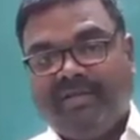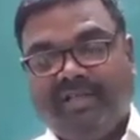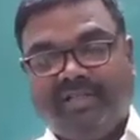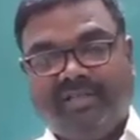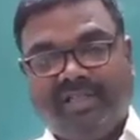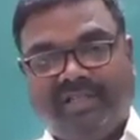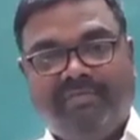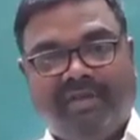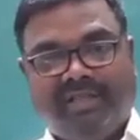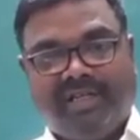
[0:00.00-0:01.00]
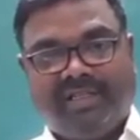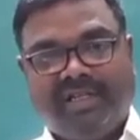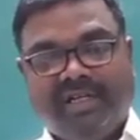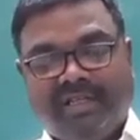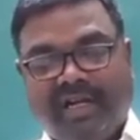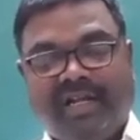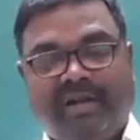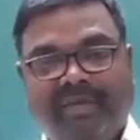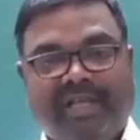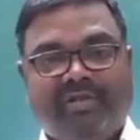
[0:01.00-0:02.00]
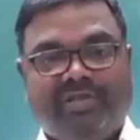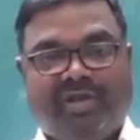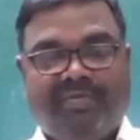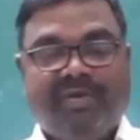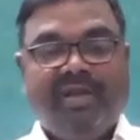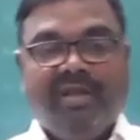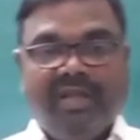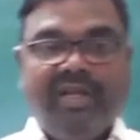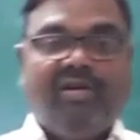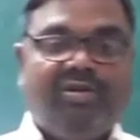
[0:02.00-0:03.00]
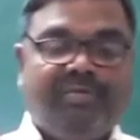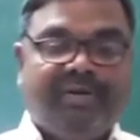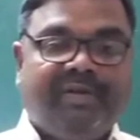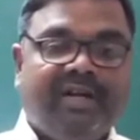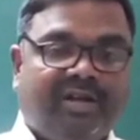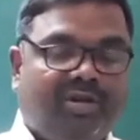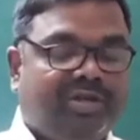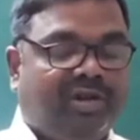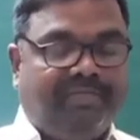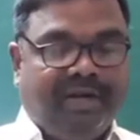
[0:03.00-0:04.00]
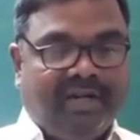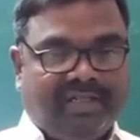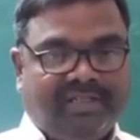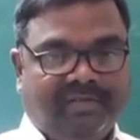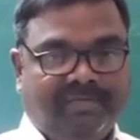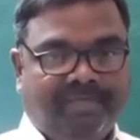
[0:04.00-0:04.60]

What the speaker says: These are the some methods that I can make use of in order to prevent corrosion of metals.